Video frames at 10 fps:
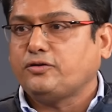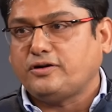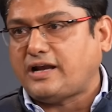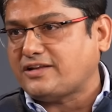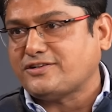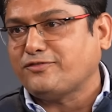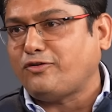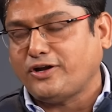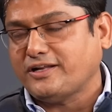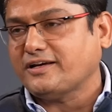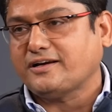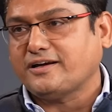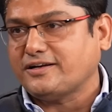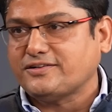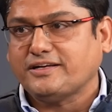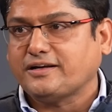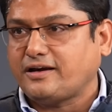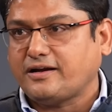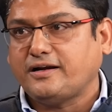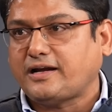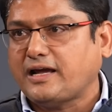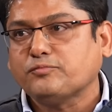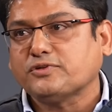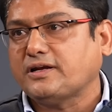drastic fall in the currency in current times,